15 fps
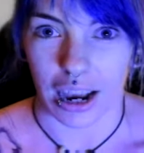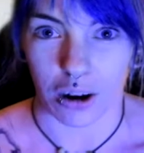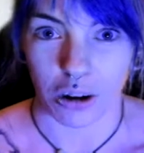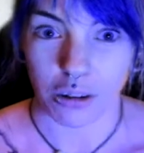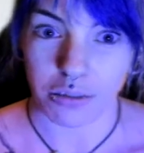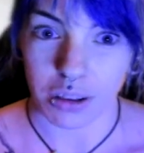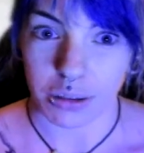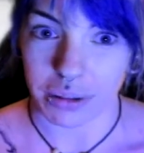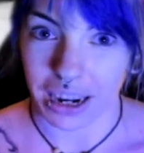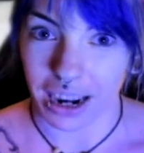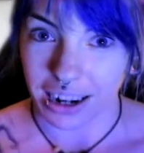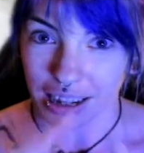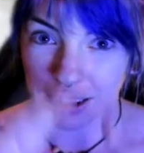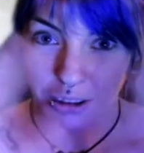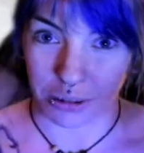hopefully we're
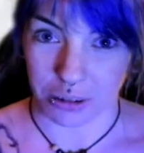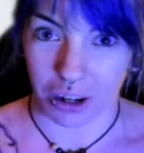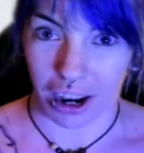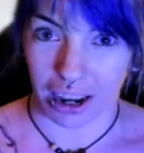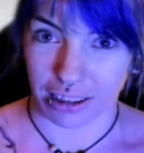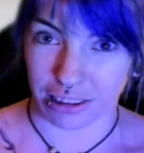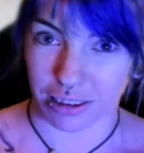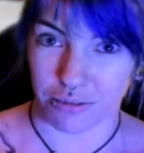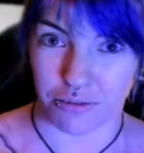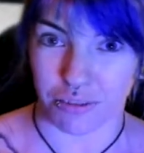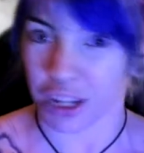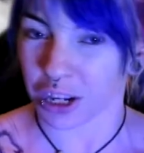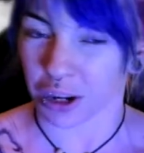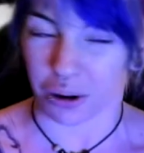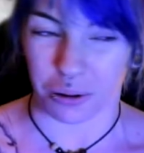cutting to a nice
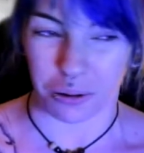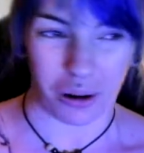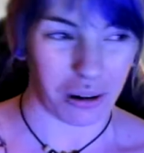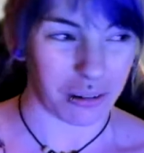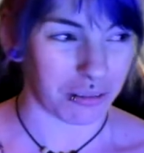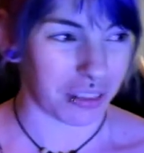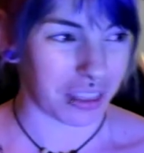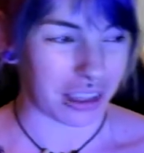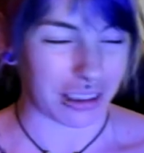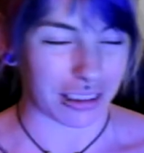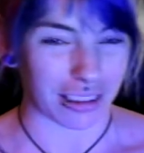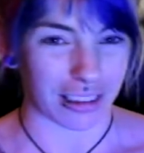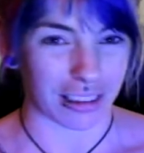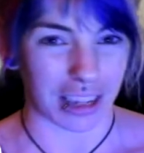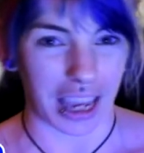video of
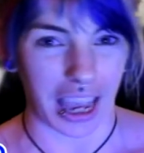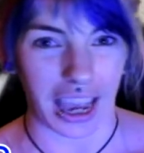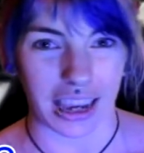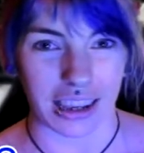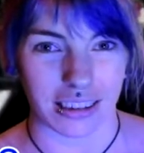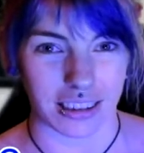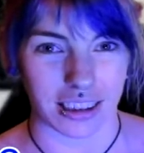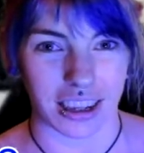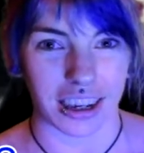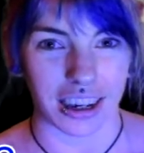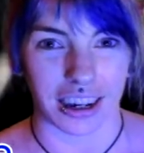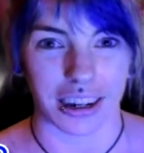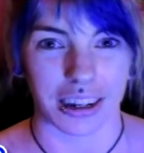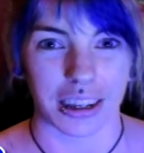this case here.